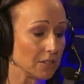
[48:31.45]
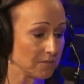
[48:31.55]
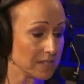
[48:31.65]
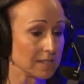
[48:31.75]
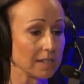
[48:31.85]
to
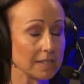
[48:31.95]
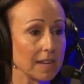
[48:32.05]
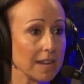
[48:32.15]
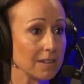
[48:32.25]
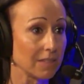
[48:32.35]

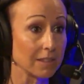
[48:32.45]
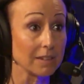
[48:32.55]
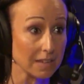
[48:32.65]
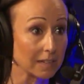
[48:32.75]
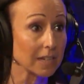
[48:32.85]
facilitate the
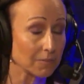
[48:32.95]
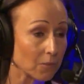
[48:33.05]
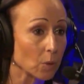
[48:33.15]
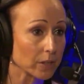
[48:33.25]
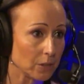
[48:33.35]
healing
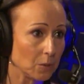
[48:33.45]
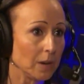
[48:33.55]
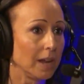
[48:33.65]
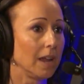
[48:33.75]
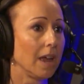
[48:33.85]
for you